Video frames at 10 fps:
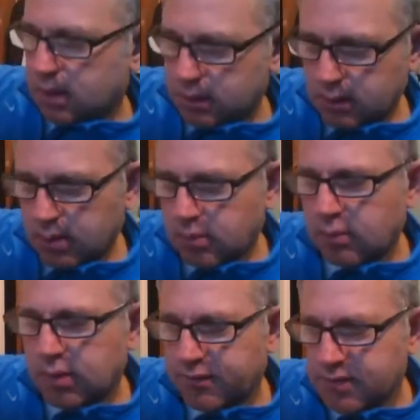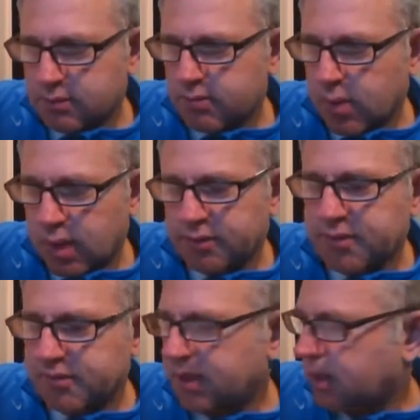If it's
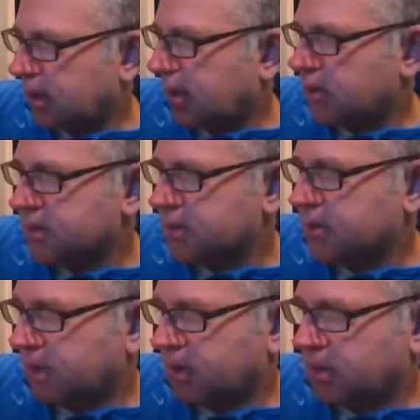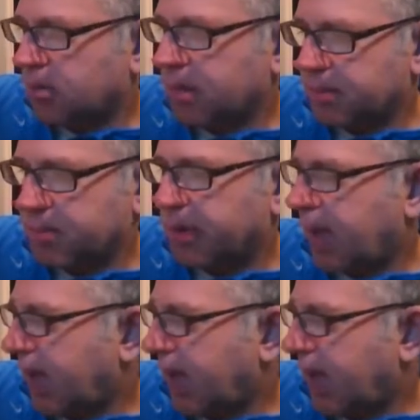relatively close, you're going to be pretty